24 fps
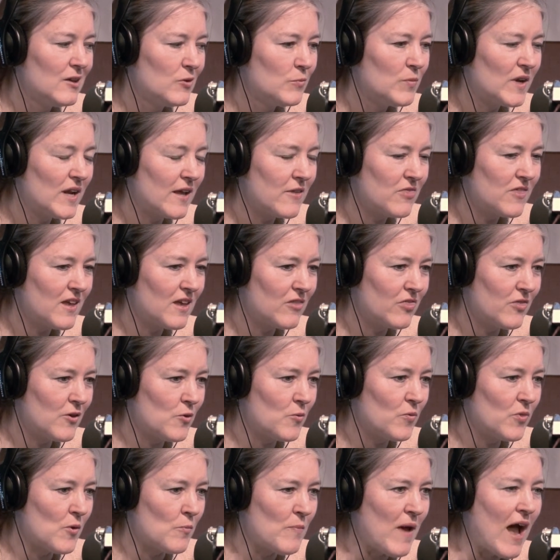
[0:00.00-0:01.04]
I think
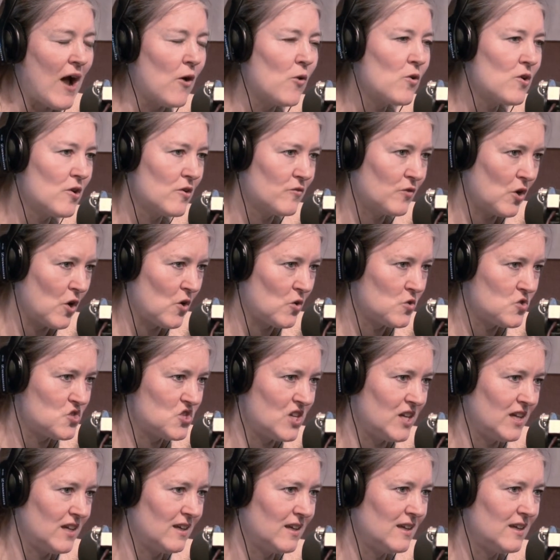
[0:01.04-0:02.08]
the power of
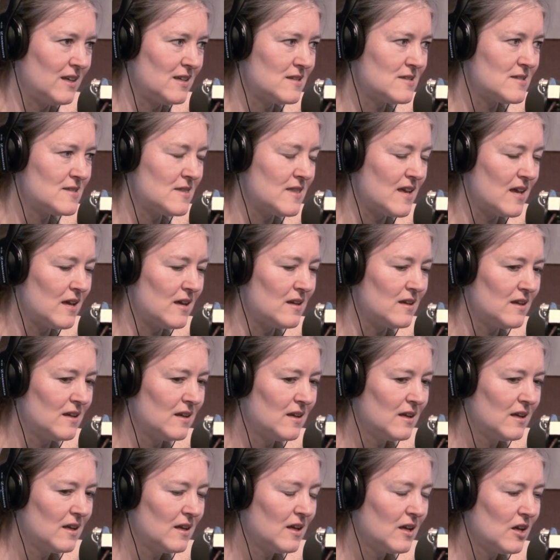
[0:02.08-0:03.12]
coaching is that
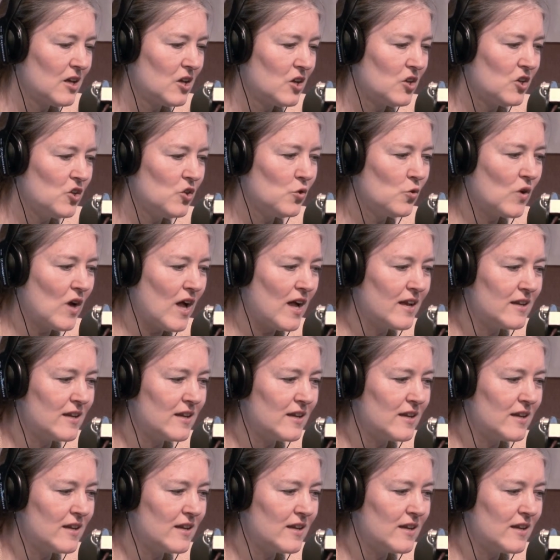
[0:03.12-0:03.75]
you